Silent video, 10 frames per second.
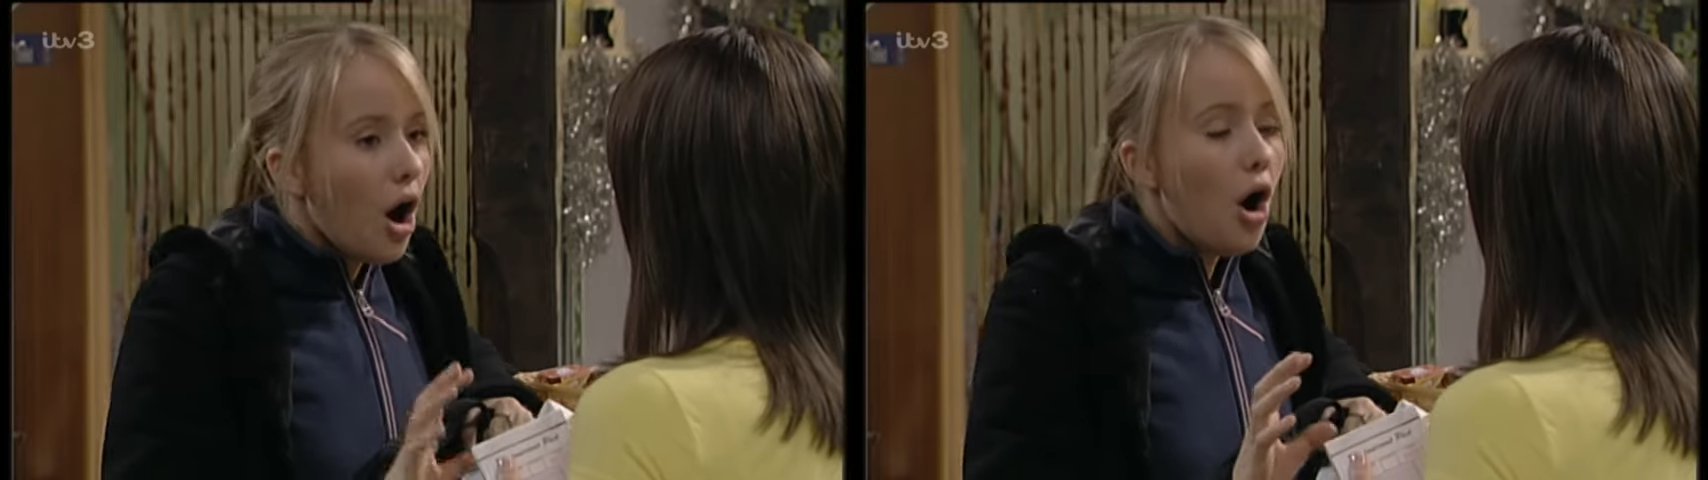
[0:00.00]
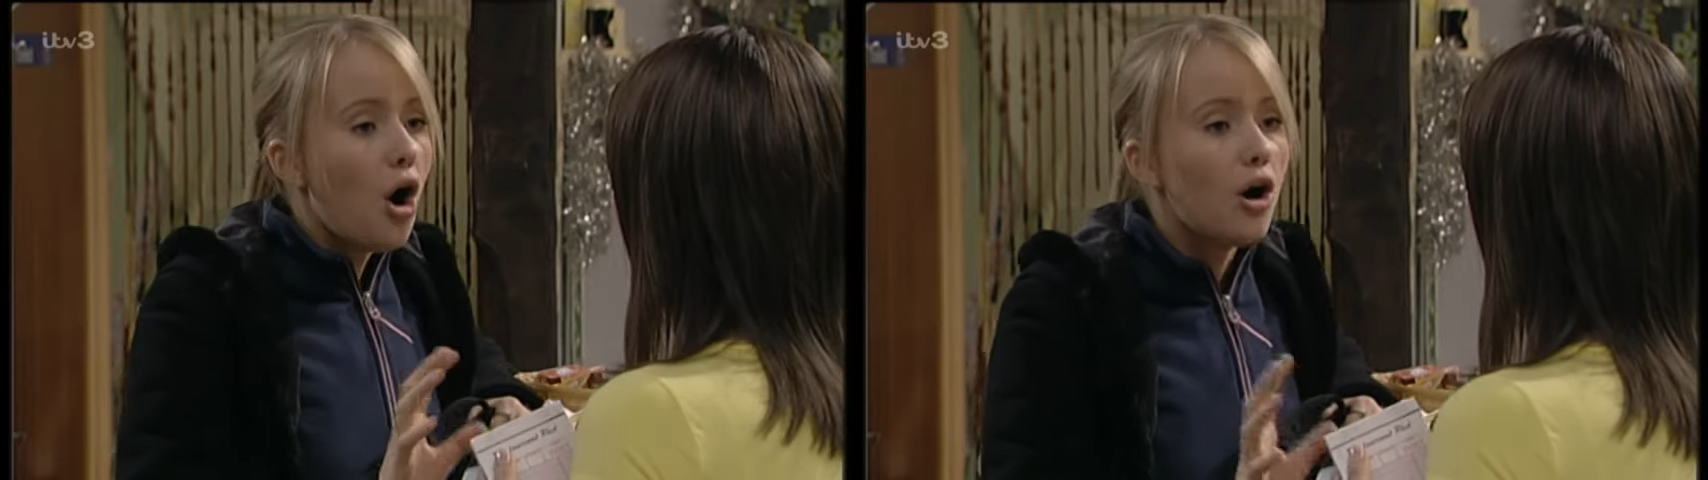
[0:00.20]

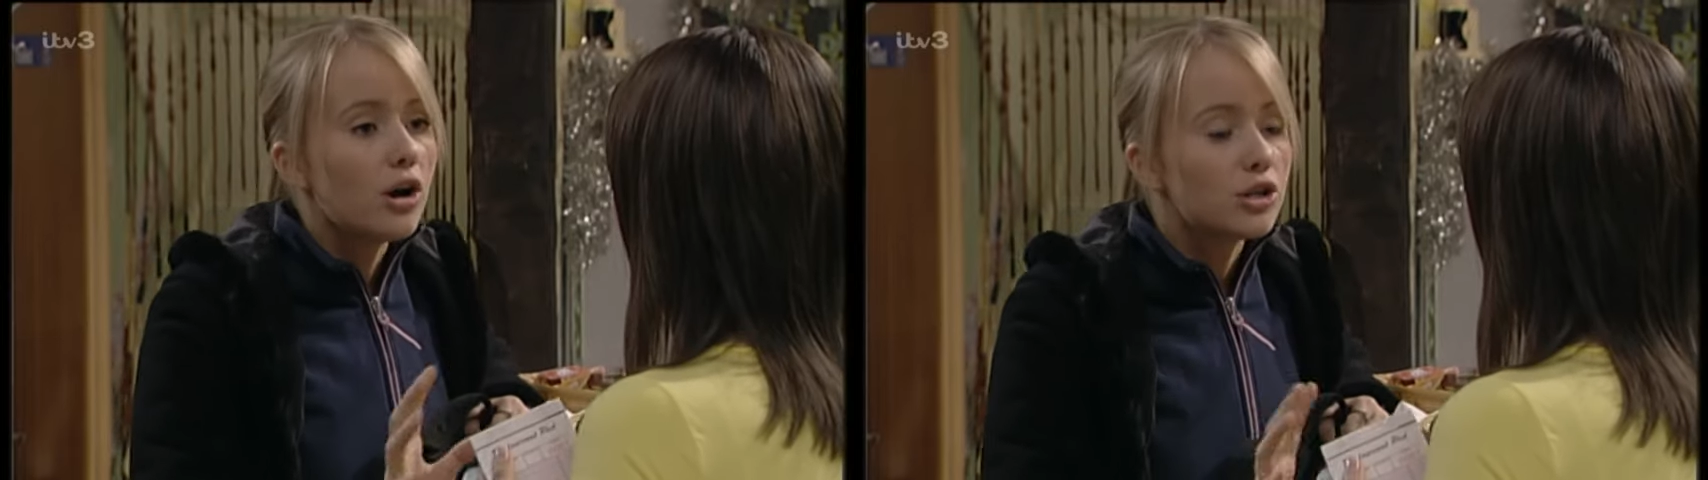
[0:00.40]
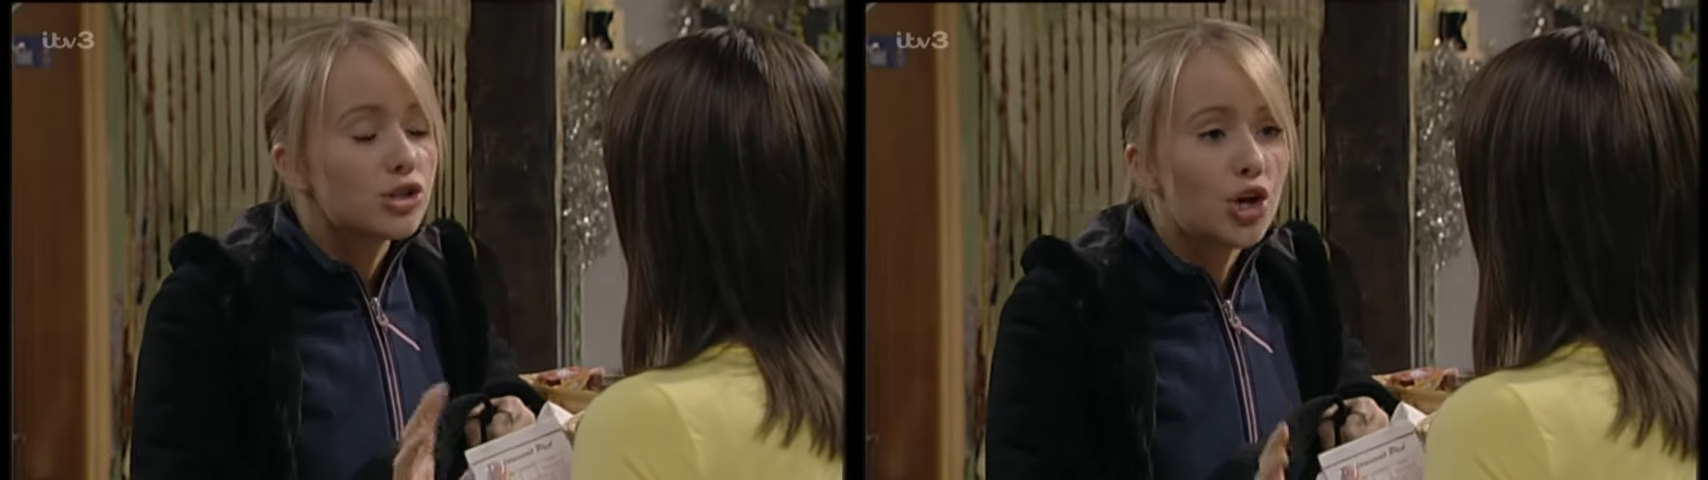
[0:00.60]
Oh,
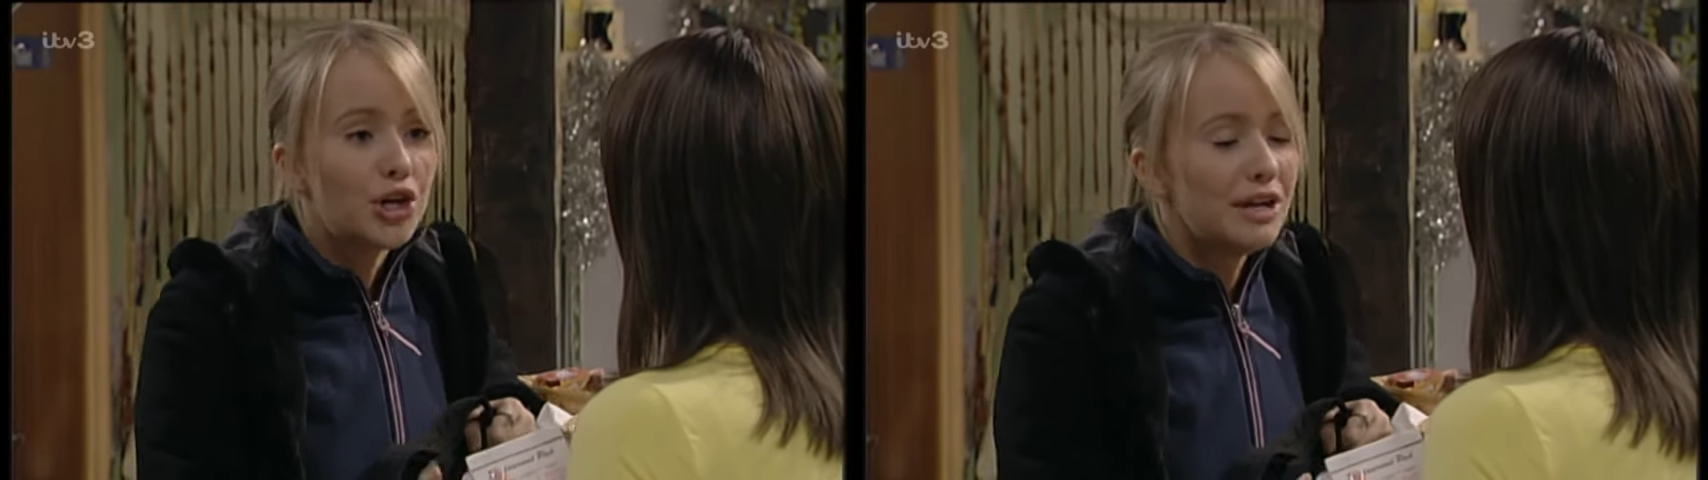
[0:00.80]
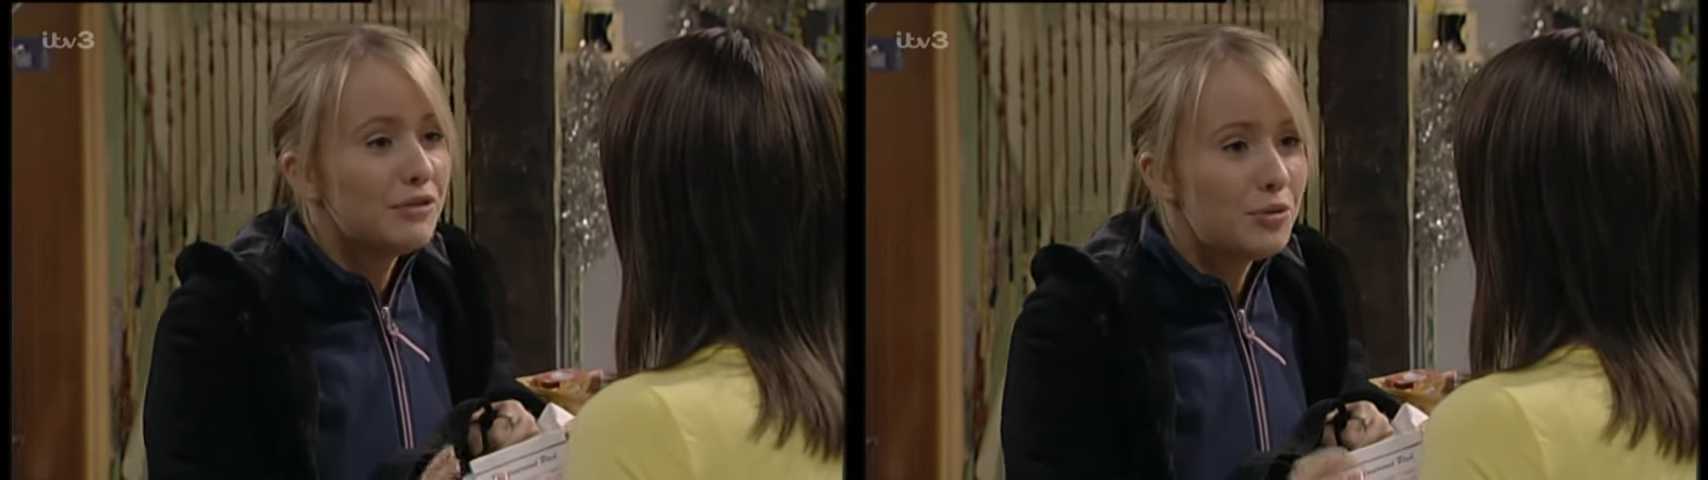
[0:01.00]

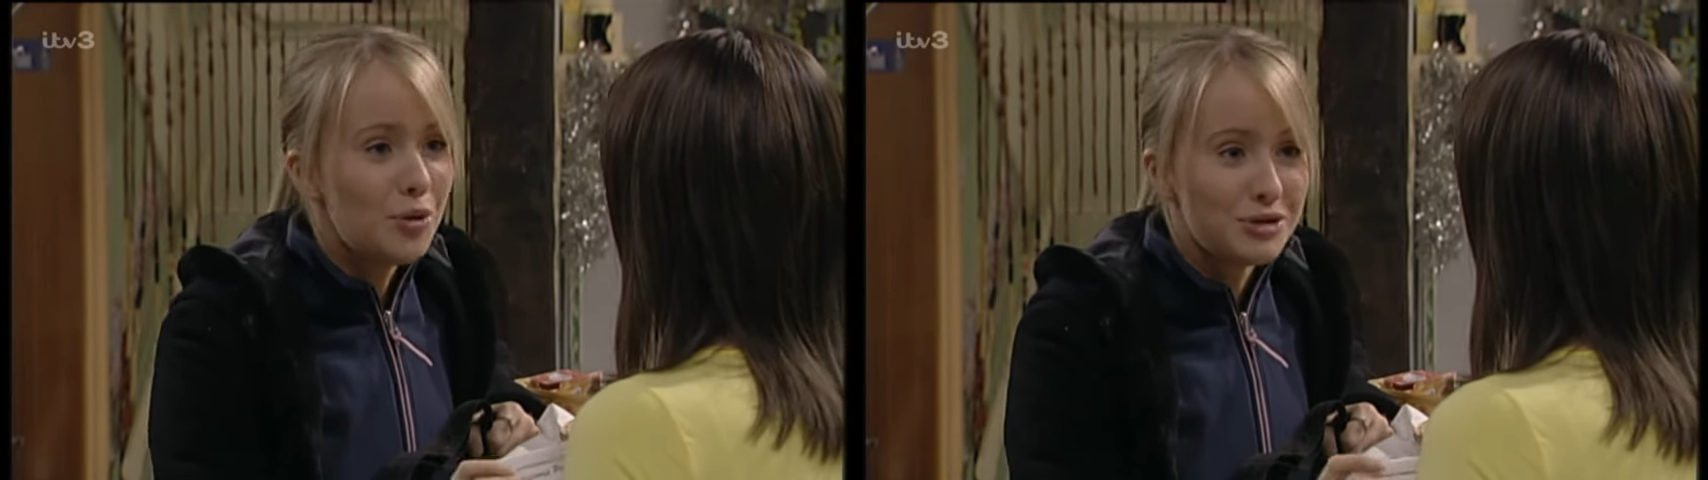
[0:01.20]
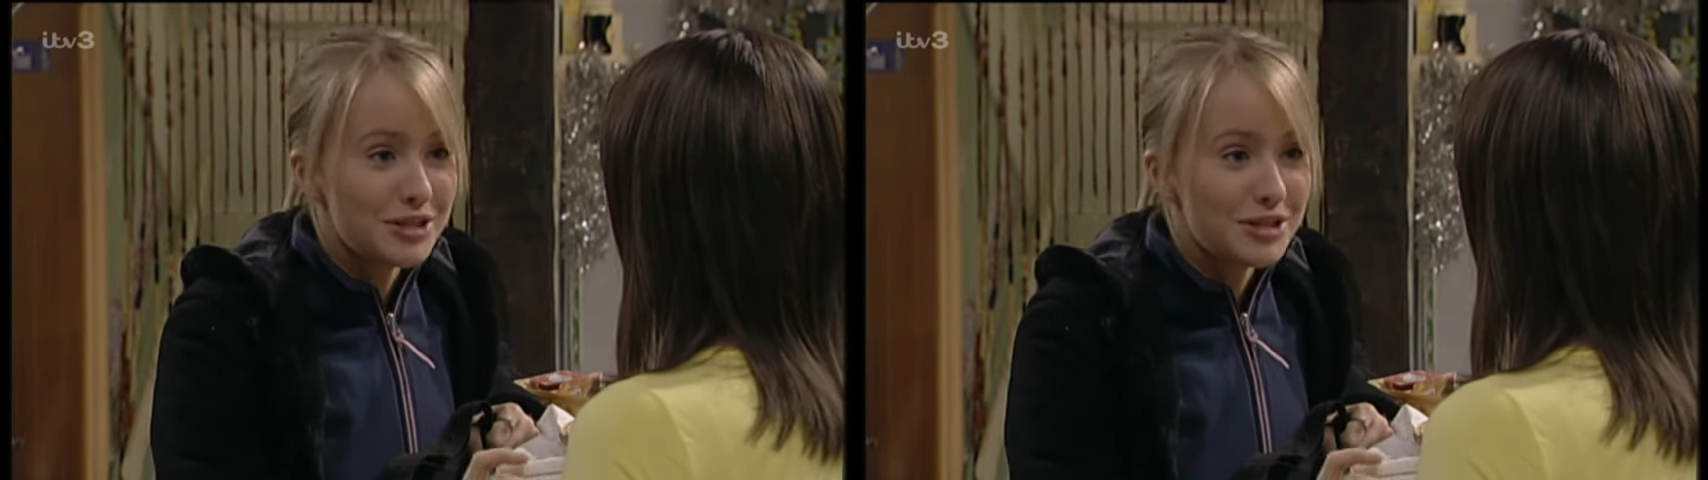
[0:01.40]
Donna, if you would,